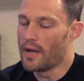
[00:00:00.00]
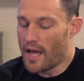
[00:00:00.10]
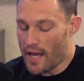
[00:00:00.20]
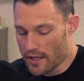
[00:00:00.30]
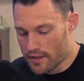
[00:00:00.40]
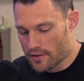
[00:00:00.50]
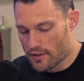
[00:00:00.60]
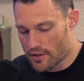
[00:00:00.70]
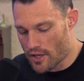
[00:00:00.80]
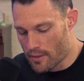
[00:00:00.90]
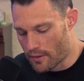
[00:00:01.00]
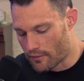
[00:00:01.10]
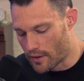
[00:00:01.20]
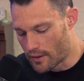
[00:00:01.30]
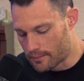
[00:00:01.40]
And it's in the shape
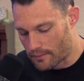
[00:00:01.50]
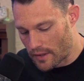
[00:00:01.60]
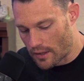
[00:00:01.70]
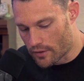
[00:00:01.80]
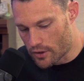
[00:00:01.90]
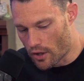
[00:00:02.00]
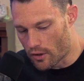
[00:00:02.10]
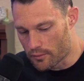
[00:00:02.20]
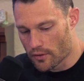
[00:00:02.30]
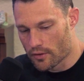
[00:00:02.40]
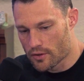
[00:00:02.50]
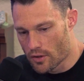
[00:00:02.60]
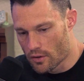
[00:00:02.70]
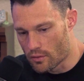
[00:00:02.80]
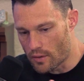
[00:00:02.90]
of a dome. So there's
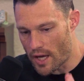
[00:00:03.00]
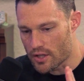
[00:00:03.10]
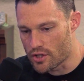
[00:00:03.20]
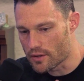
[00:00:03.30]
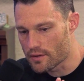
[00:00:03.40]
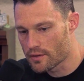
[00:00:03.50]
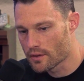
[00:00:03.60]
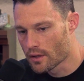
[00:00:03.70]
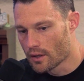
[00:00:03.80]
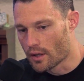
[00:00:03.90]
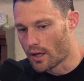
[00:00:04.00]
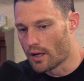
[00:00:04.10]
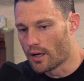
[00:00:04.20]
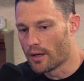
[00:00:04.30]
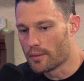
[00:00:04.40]
no edges.
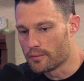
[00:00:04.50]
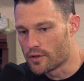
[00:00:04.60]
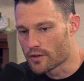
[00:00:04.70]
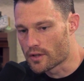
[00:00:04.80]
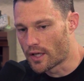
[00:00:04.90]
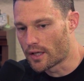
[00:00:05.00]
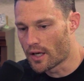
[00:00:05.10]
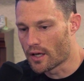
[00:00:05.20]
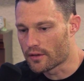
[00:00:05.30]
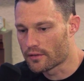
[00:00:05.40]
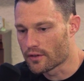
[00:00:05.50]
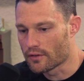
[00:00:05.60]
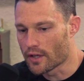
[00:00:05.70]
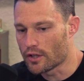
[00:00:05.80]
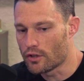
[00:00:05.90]
Just like us,
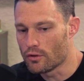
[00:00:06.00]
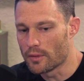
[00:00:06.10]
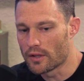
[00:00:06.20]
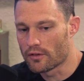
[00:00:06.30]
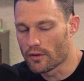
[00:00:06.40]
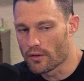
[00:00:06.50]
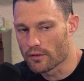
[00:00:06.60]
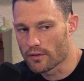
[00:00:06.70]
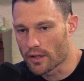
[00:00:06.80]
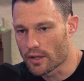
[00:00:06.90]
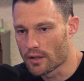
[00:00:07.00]
just like humans. So there's like